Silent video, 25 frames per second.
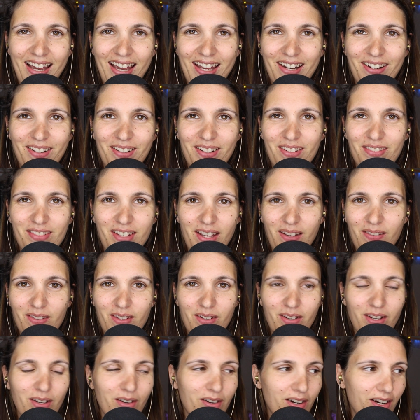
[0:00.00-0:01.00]
don't have time
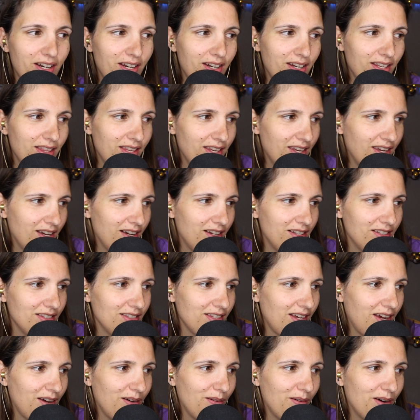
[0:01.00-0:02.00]
to record anything
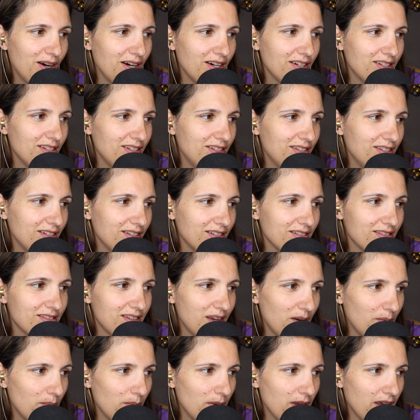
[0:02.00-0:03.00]
else. I worked until
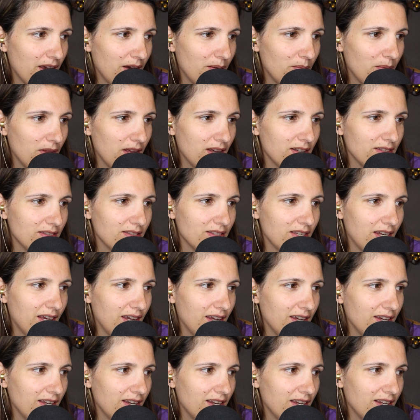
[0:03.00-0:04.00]
10 p.m. last
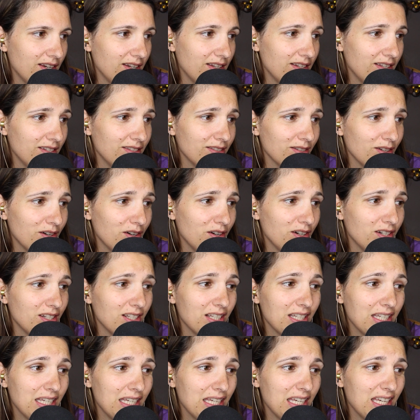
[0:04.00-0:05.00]
night, and it is
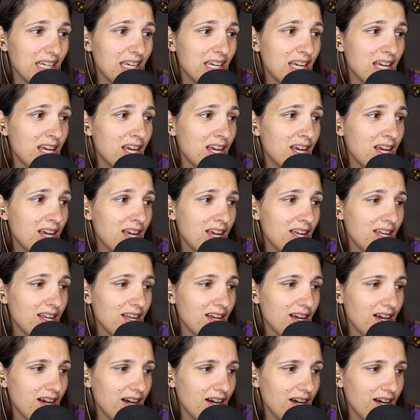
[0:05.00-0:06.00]
currently
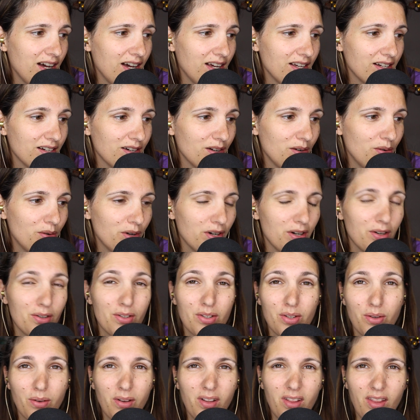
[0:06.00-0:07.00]

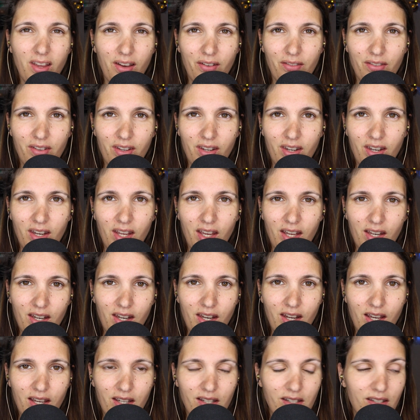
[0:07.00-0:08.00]
11:45
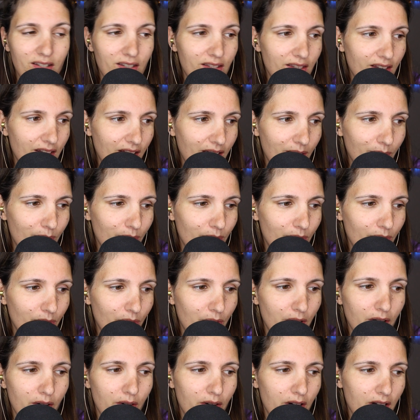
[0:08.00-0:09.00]
at night that I'm
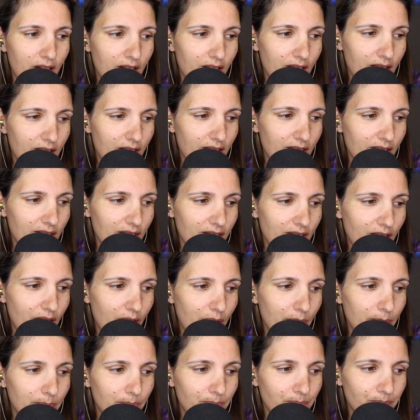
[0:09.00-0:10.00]
recording this, so
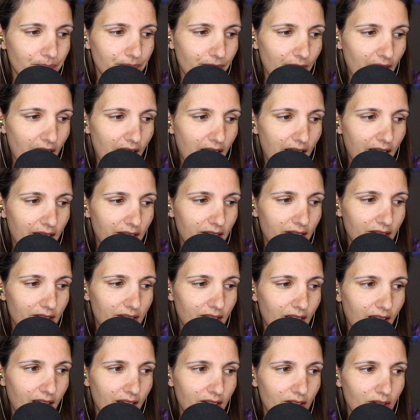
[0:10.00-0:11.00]
I
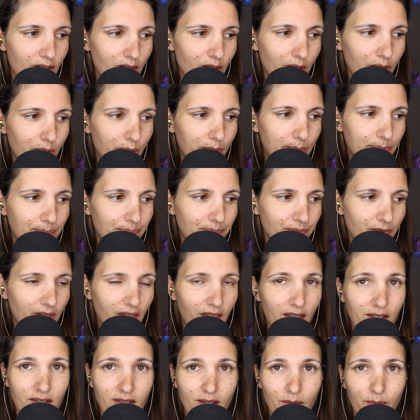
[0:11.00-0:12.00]
just had to
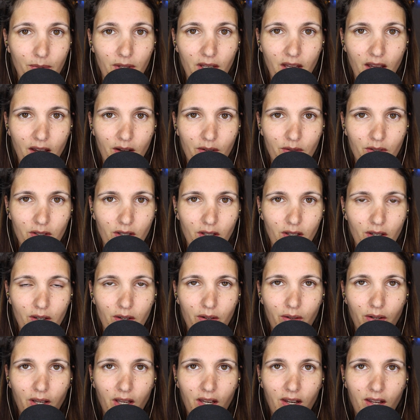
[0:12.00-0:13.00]
get something out to
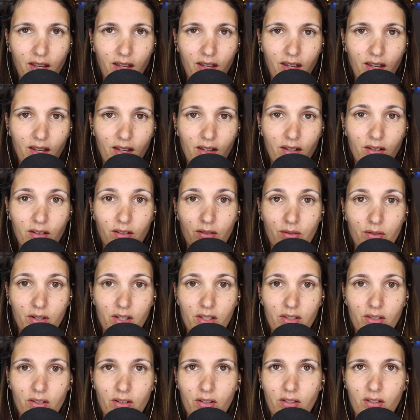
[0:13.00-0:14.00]
you, and I had
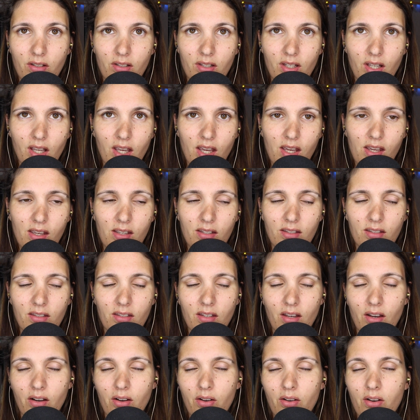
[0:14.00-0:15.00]
researched a case,
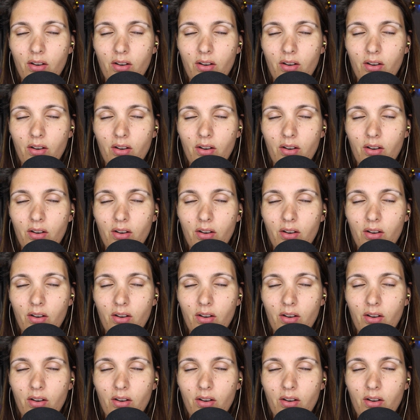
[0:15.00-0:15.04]
so